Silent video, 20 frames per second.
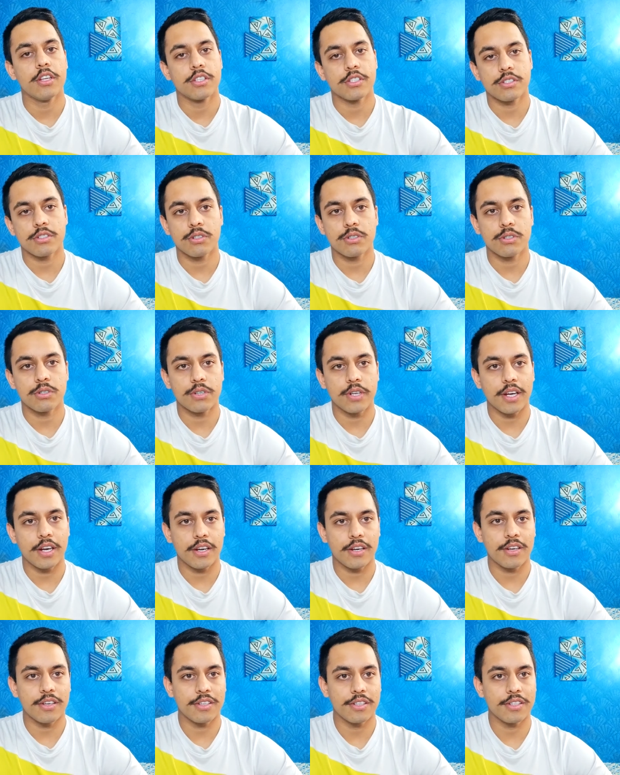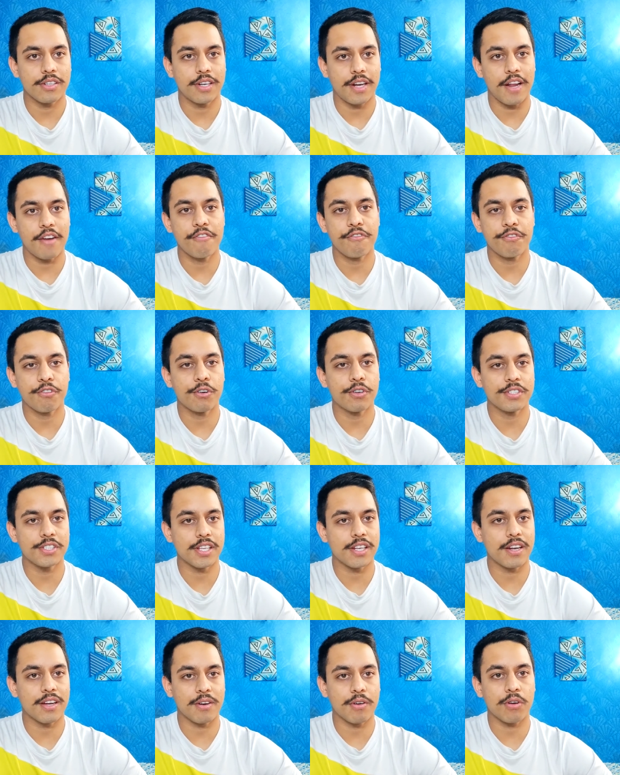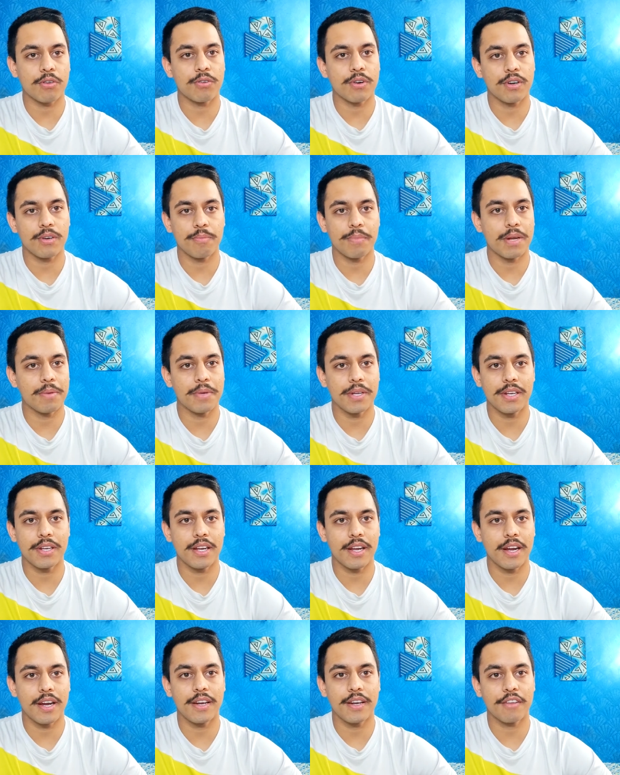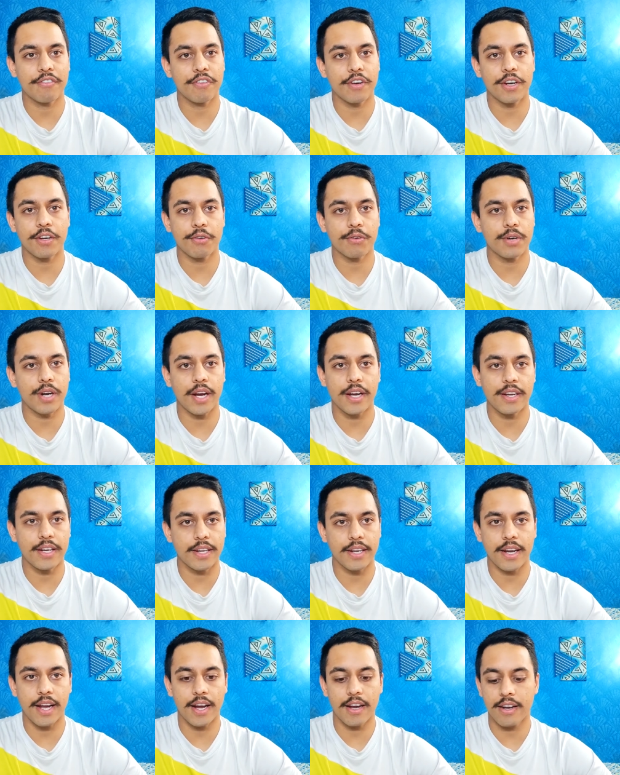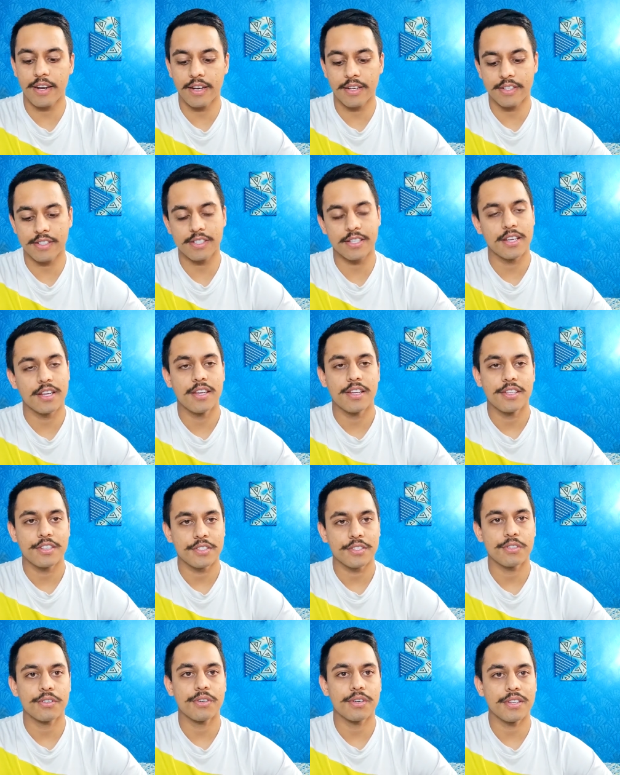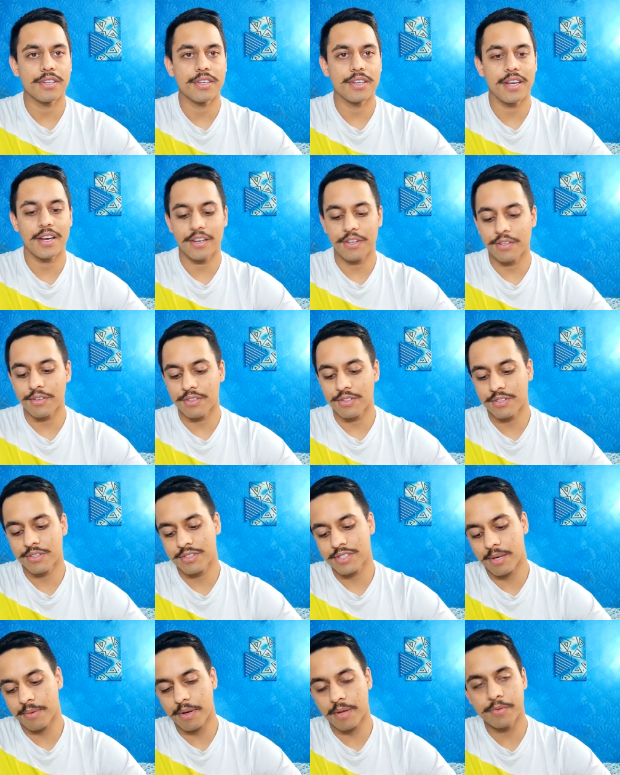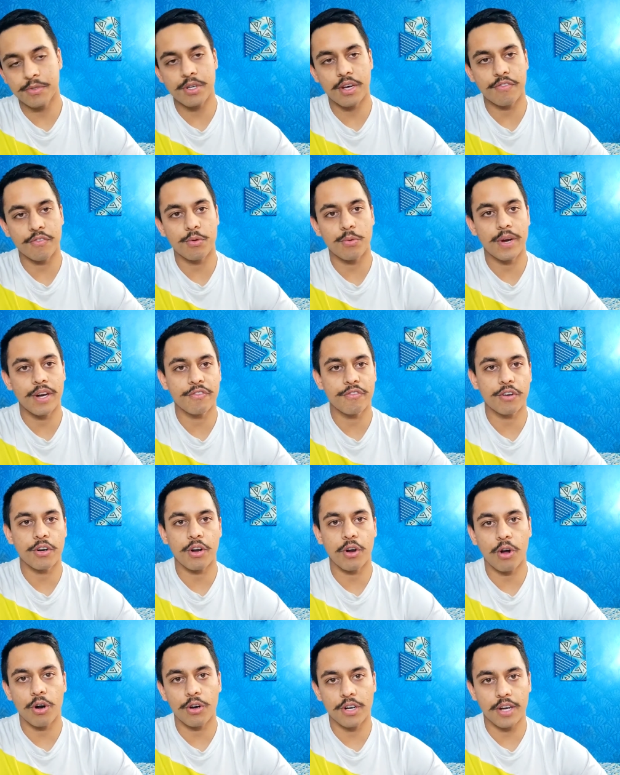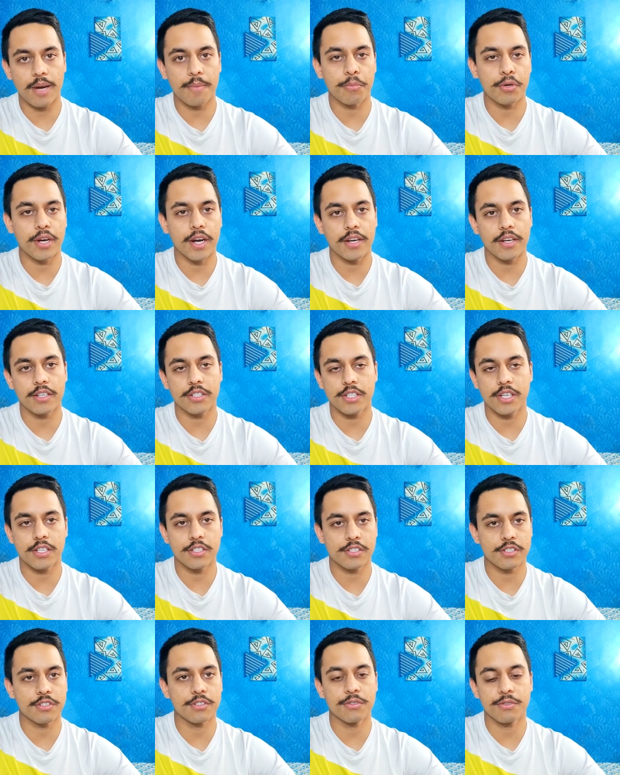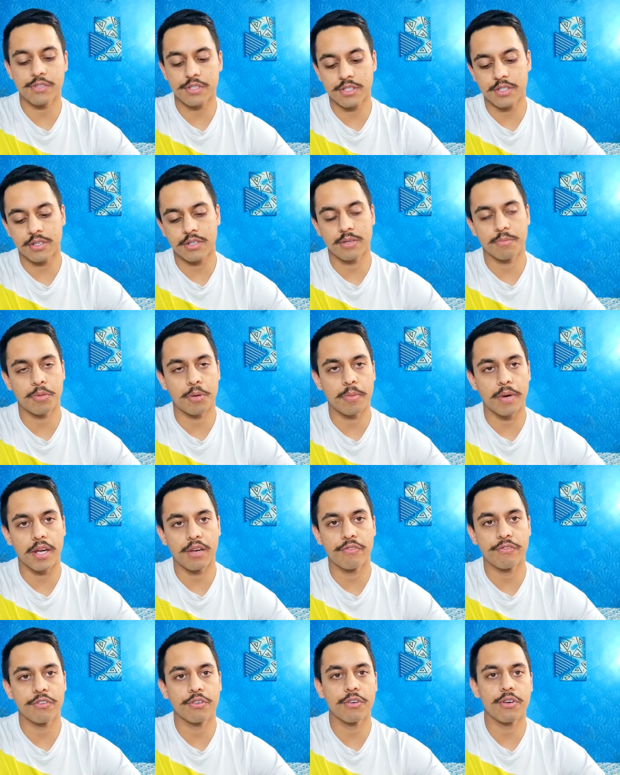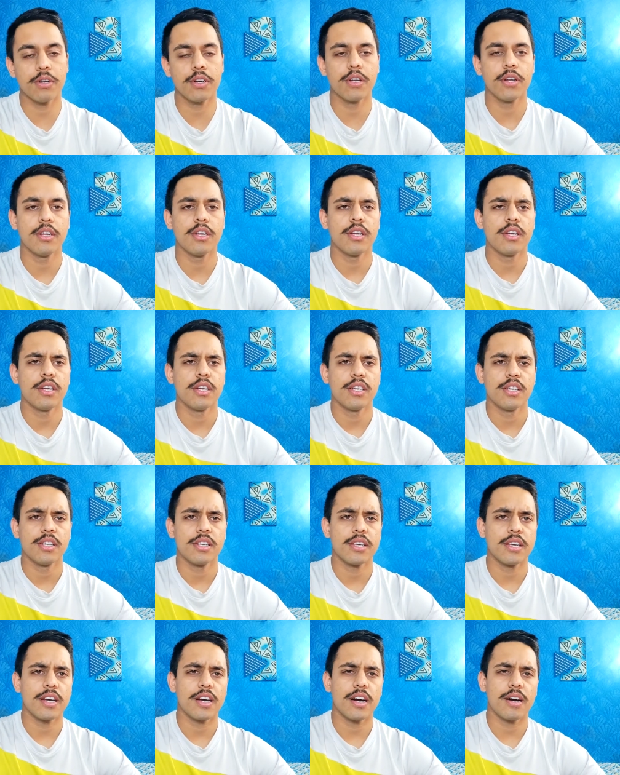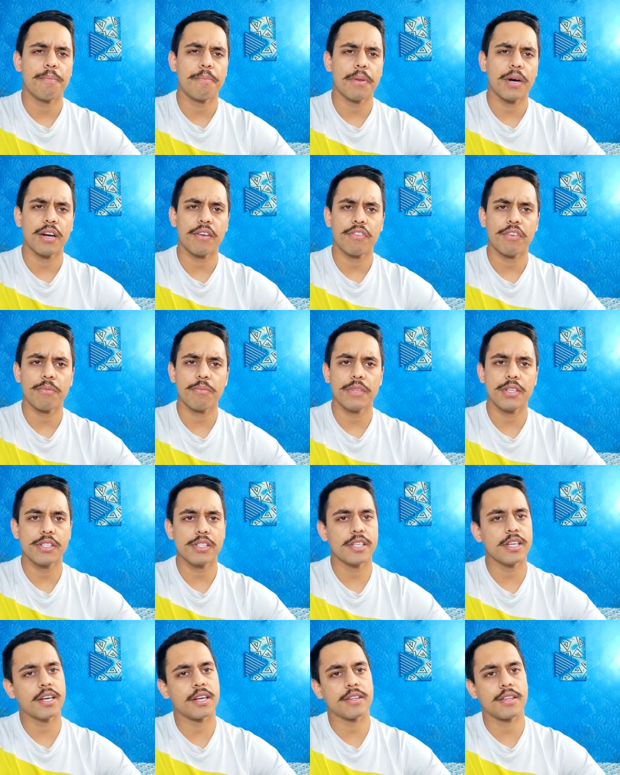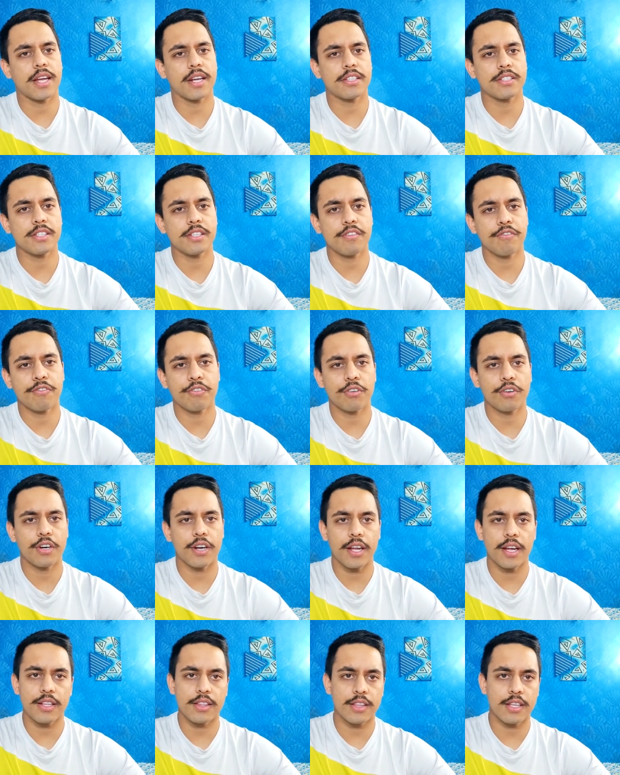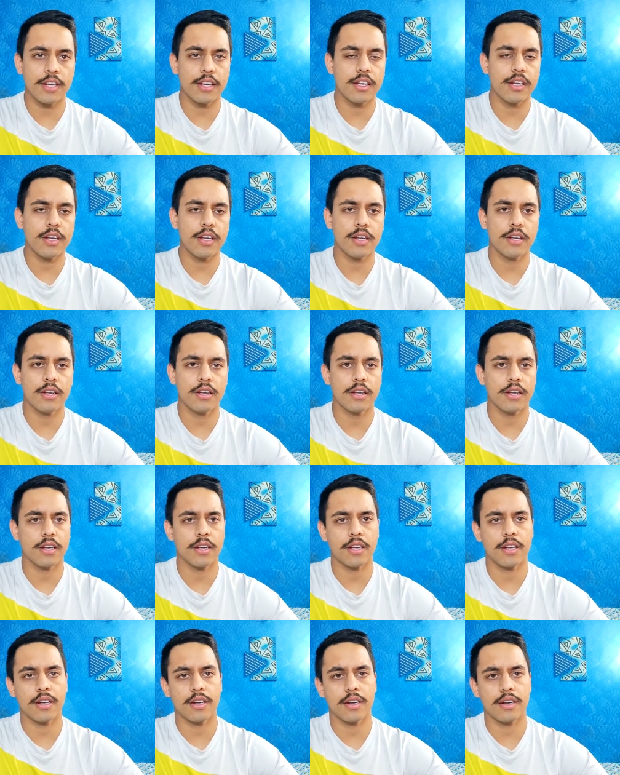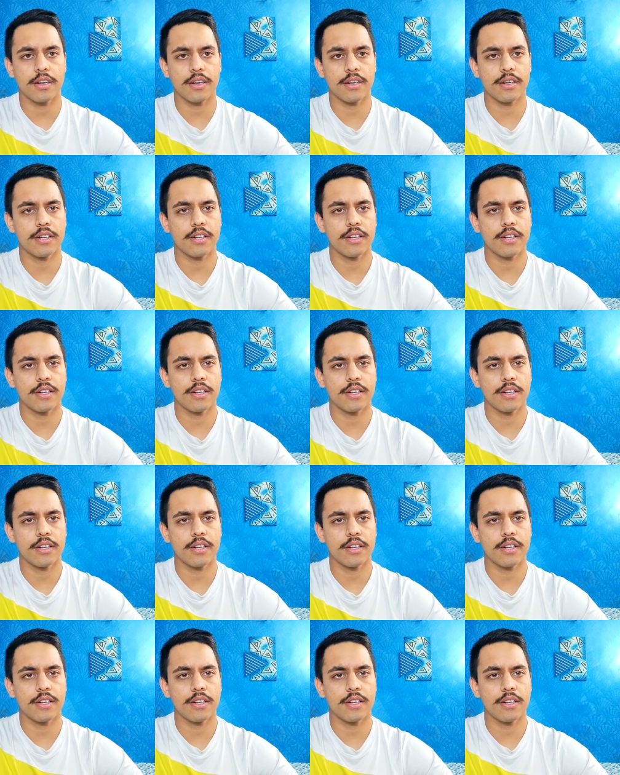So yeah, the 10 phones and around maybe 85 to 90 candidates. So yeah, sometimes you have to wait for a long time to get a chance to use the mobile phone. Yeah, apart from this, yeah, that's it for day 3. And